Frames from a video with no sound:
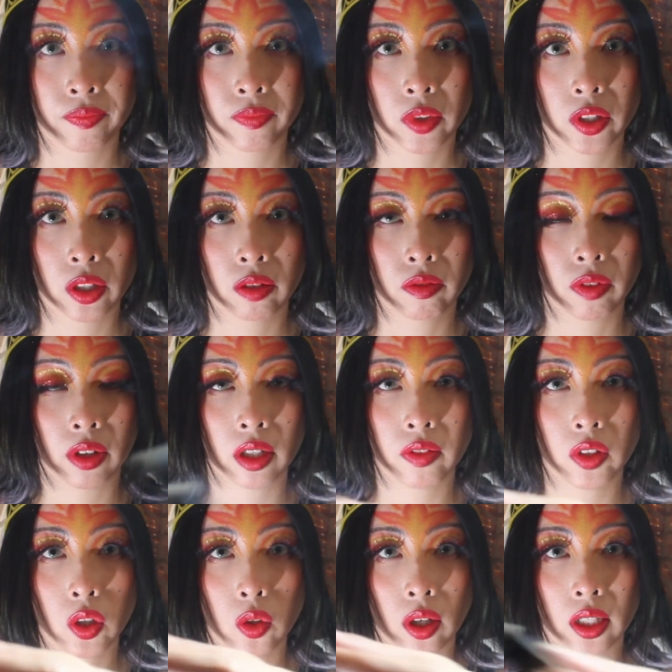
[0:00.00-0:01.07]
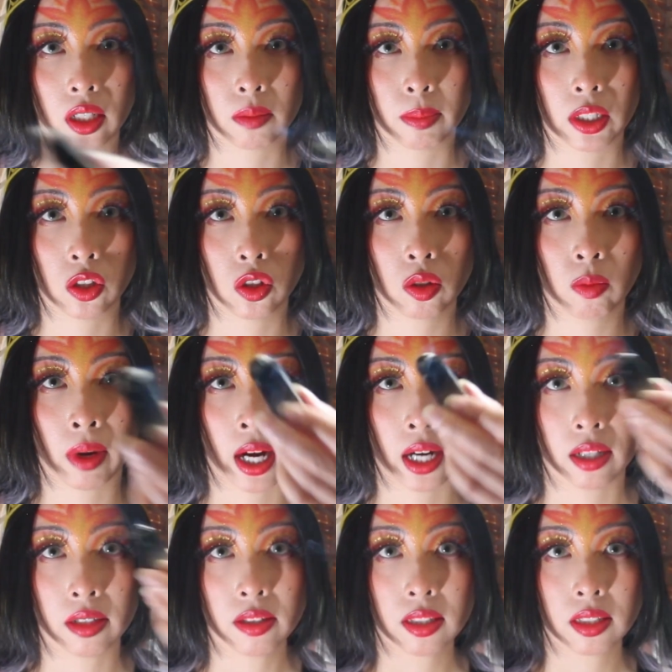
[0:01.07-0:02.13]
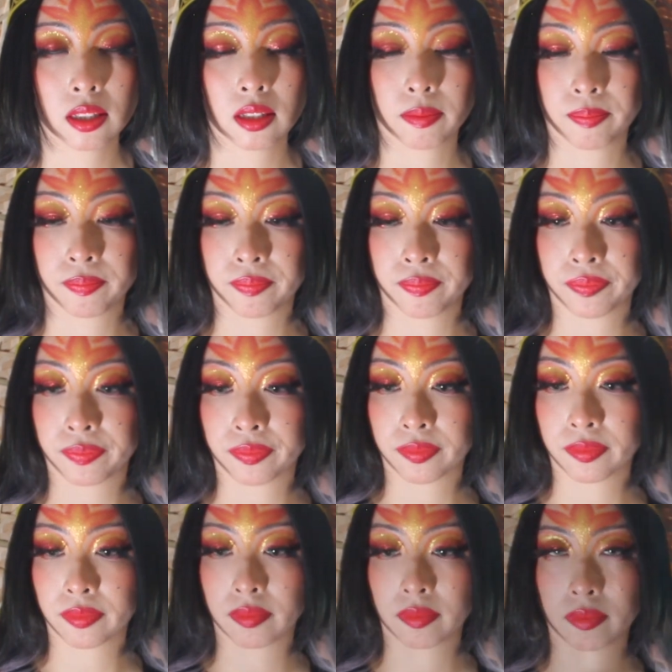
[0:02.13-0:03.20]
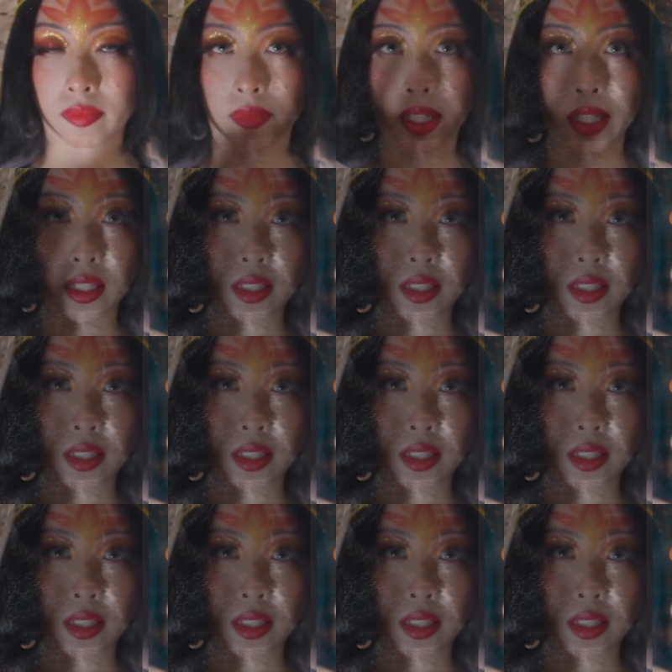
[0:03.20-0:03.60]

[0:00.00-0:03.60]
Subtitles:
So in front of you are going to be 2 piles. Take your